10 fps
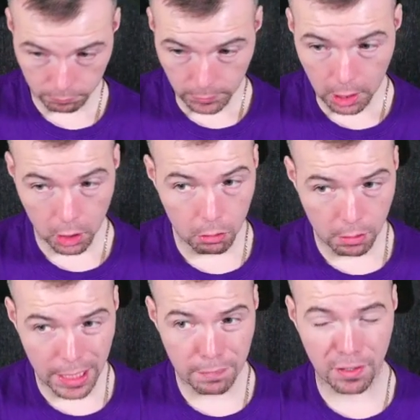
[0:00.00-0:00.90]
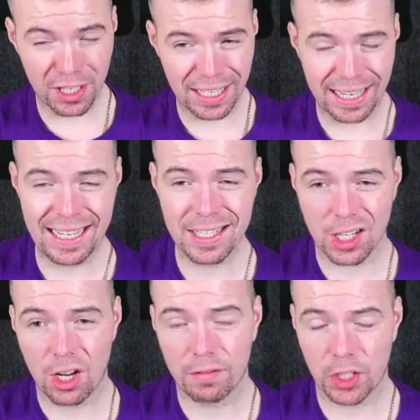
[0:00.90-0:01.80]
Lower rated Friday is
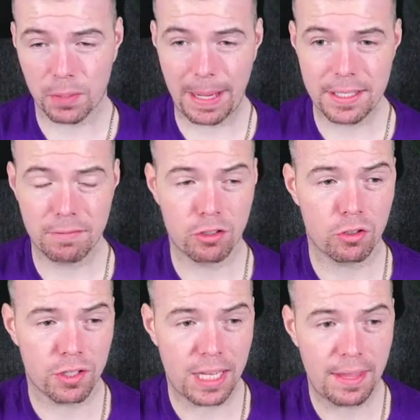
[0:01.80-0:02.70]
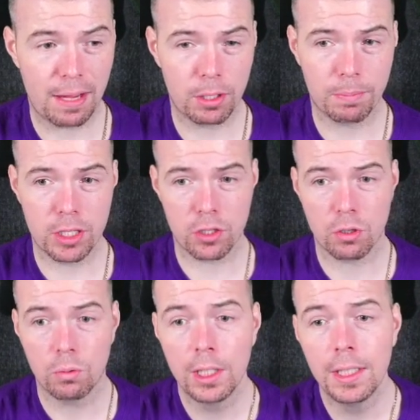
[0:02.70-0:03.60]
kind of expensive, so just take that with a pinch of
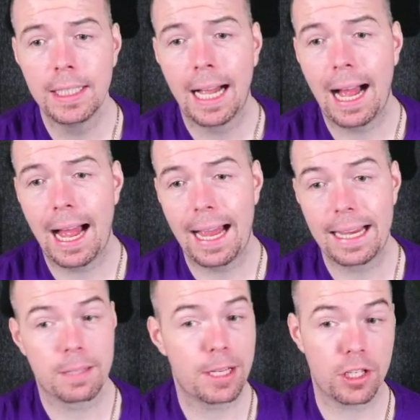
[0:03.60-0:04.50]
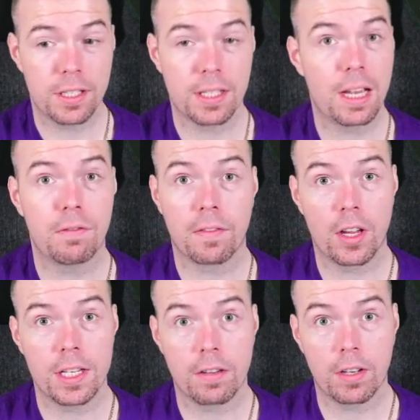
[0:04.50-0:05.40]
salt, especially as it's out for
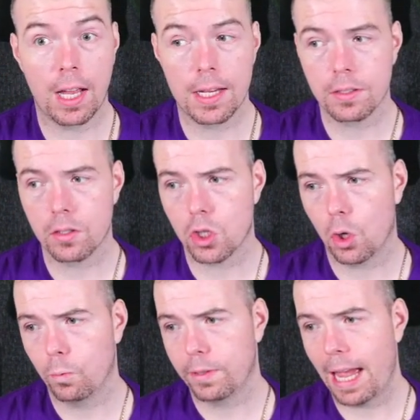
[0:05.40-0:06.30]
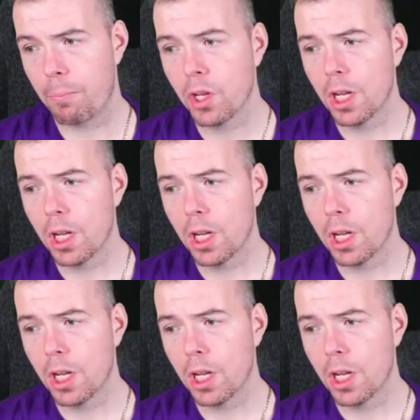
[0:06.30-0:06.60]
37 days. So, yeah.